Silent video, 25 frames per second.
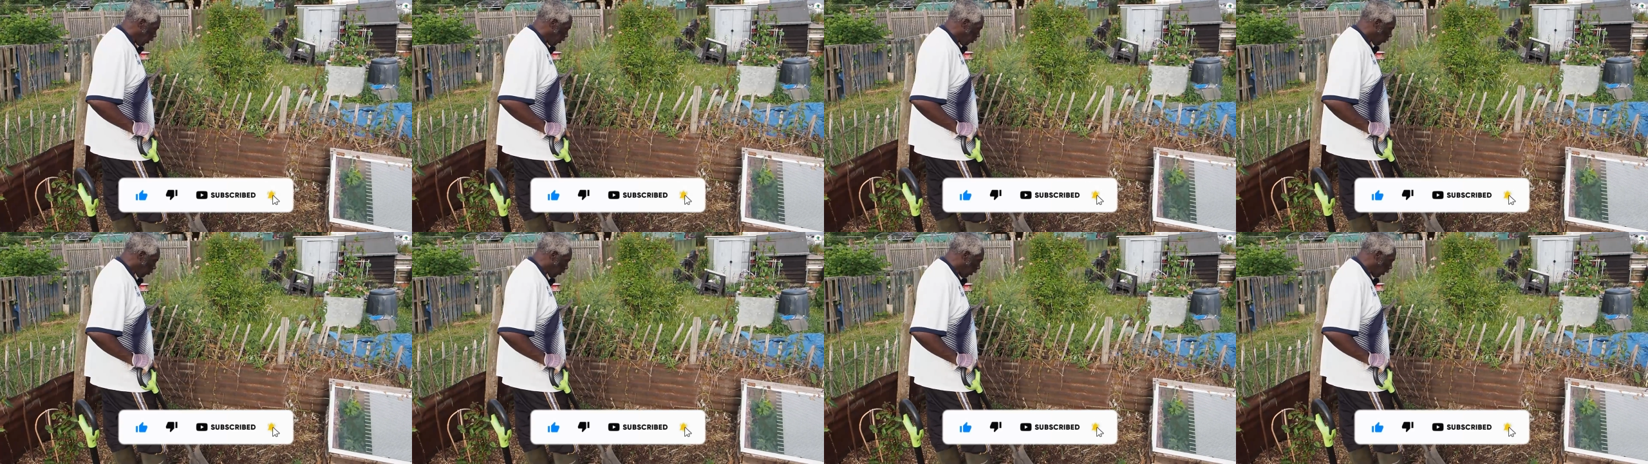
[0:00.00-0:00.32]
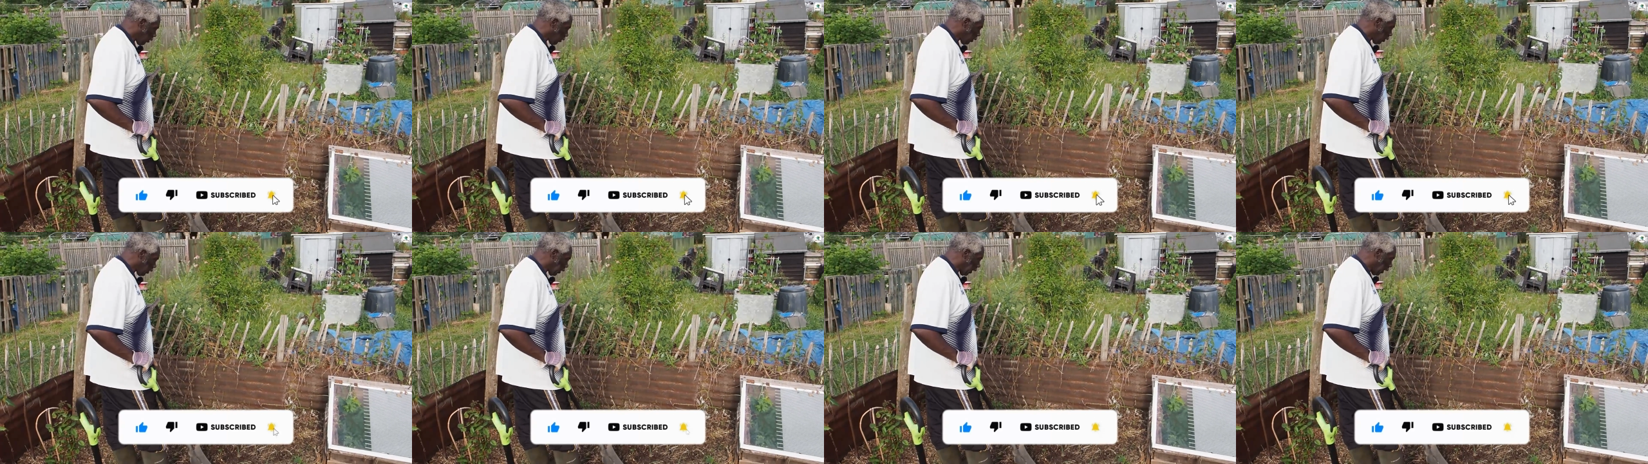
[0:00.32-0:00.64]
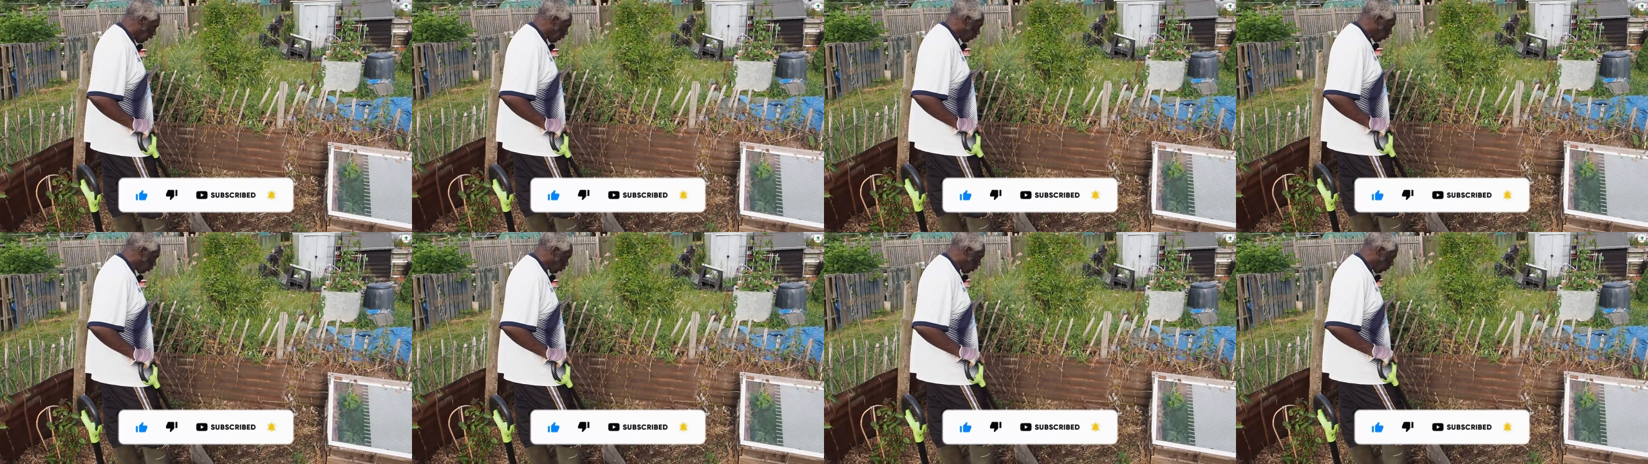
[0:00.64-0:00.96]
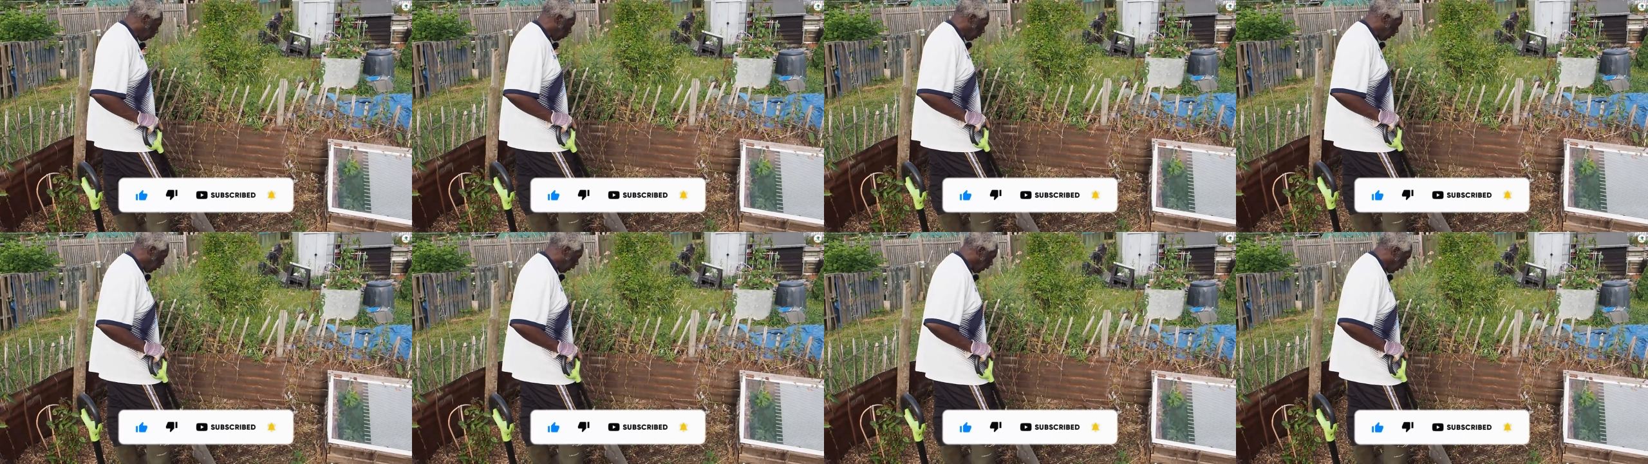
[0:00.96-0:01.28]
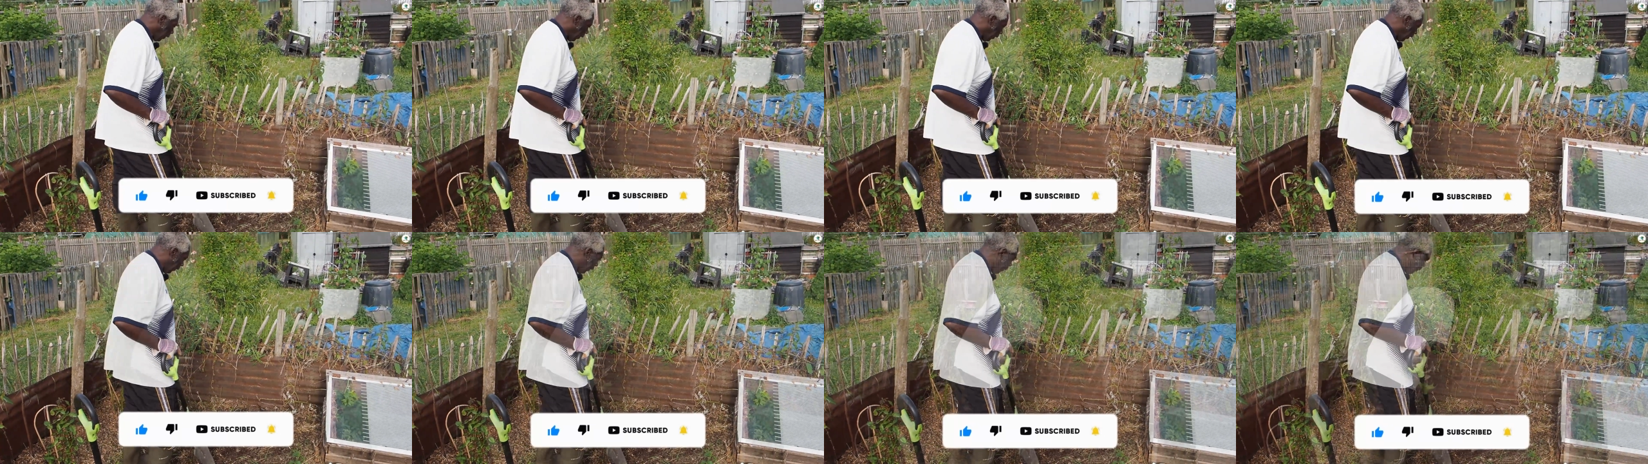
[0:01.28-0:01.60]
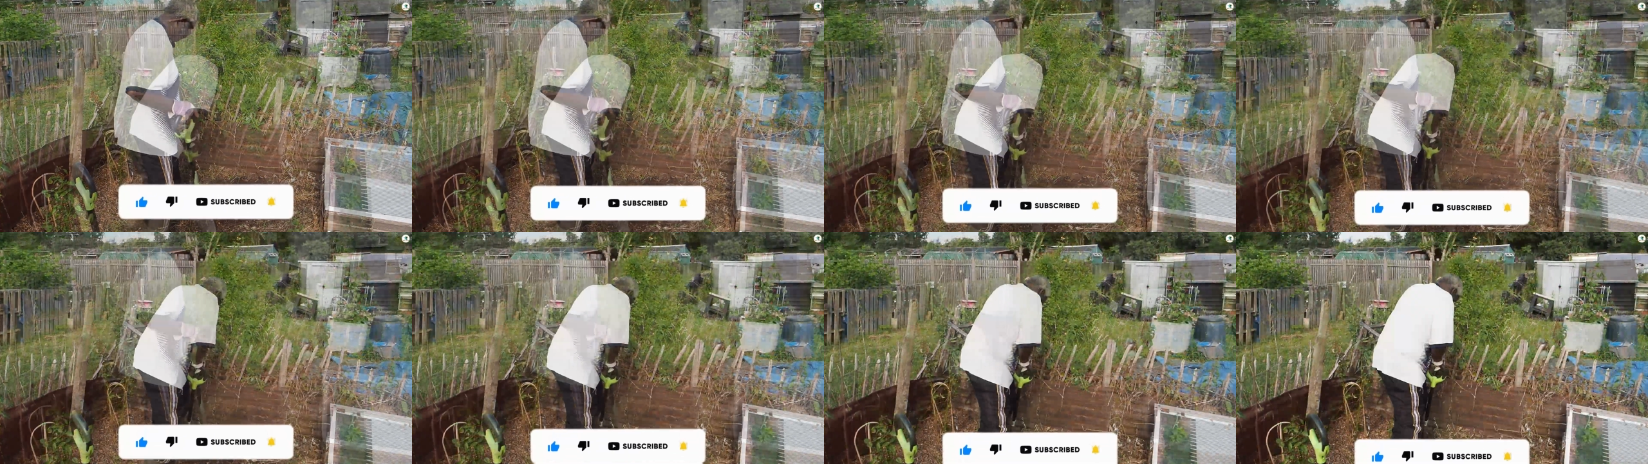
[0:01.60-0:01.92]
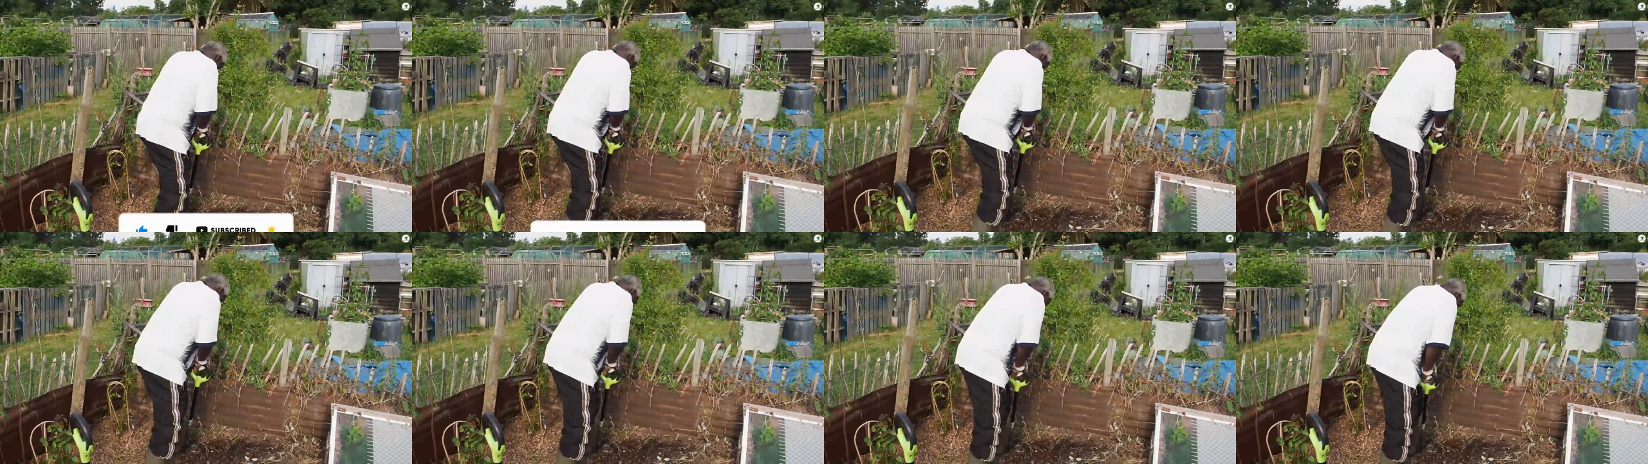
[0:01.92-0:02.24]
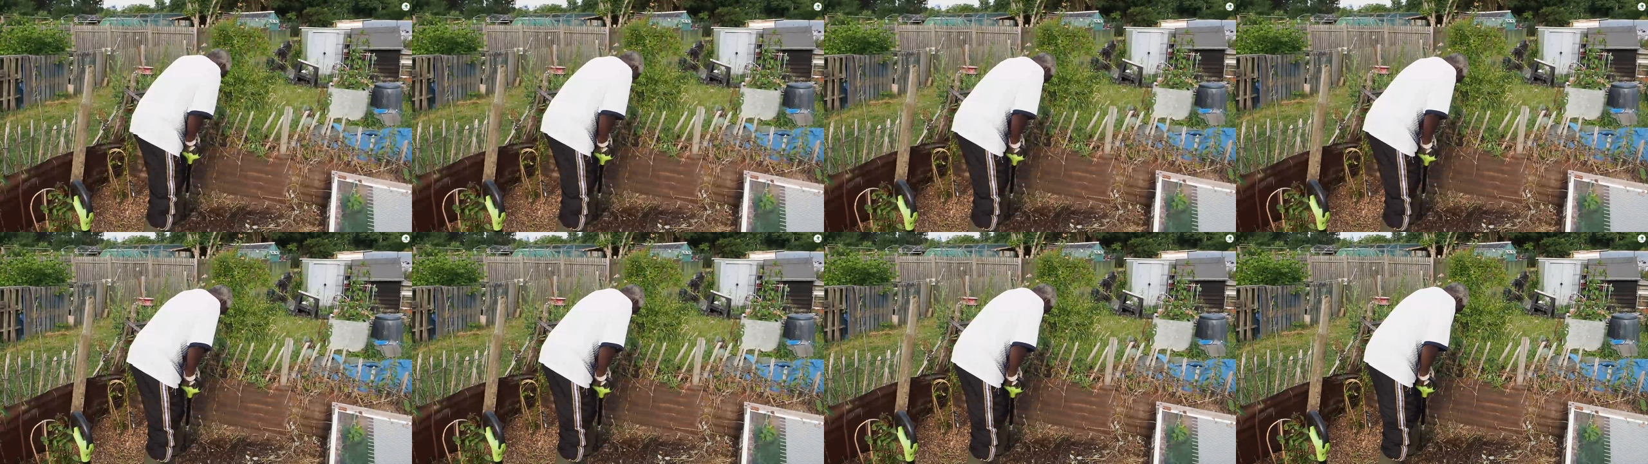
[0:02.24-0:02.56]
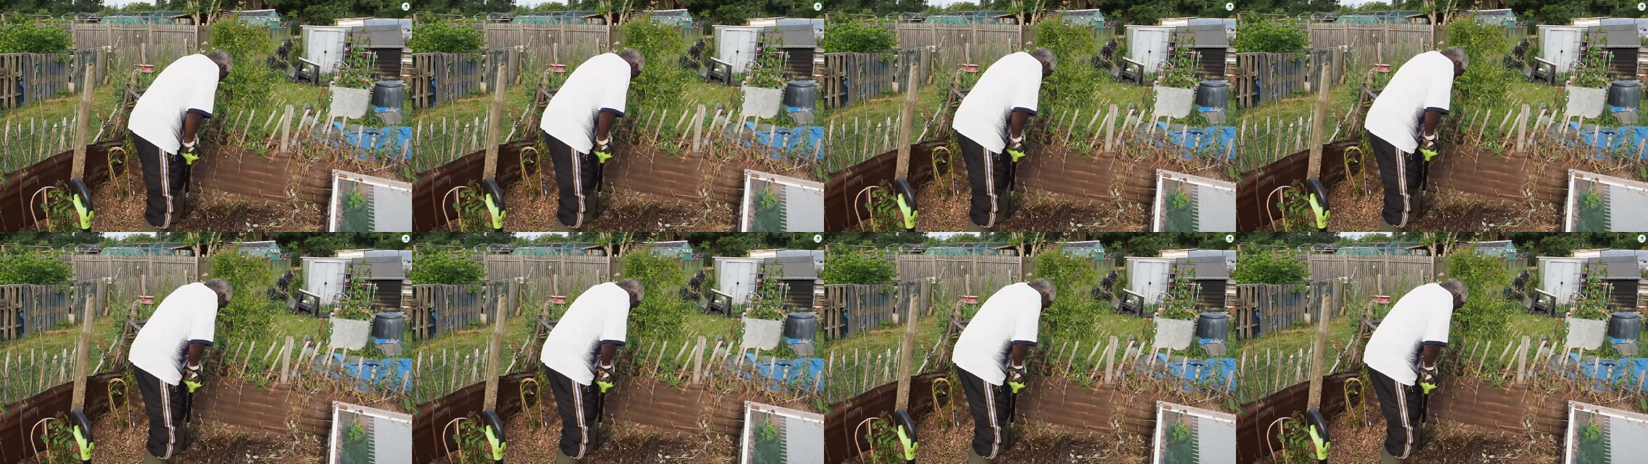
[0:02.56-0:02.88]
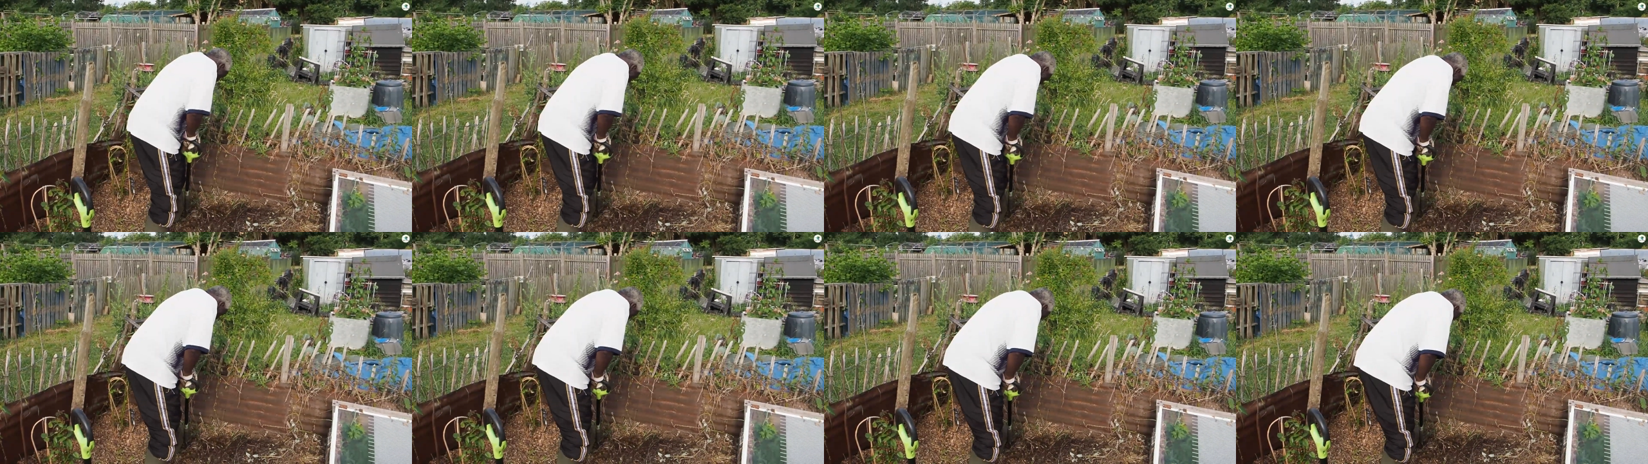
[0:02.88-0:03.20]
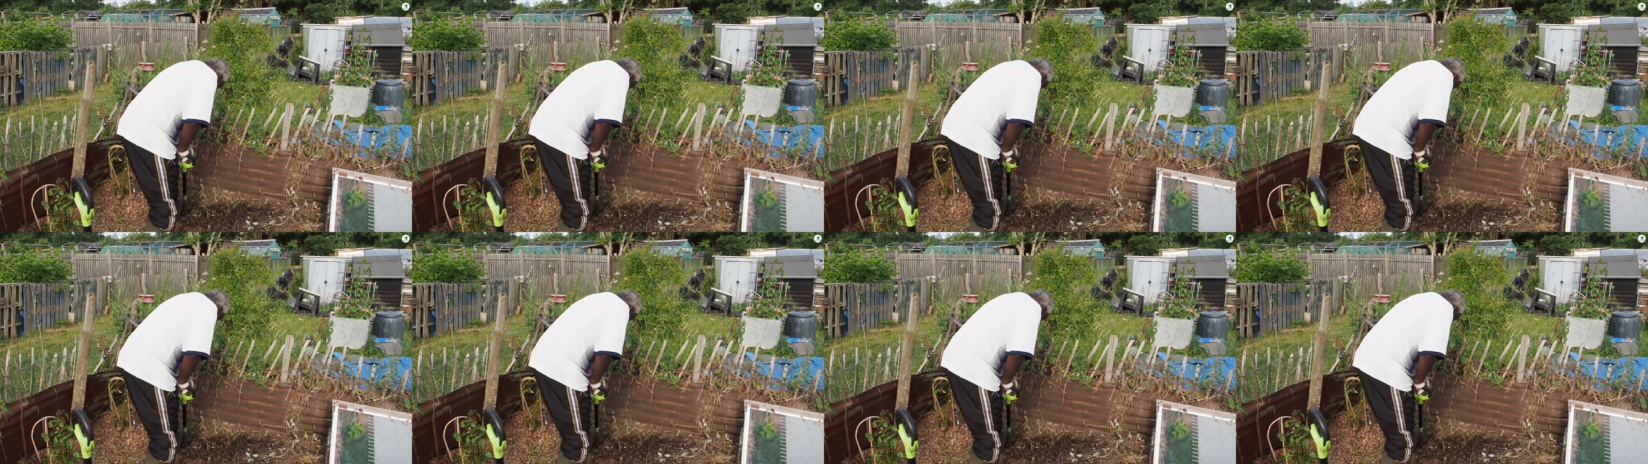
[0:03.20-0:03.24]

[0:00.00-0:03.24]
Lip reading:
[unreadable: no face in view]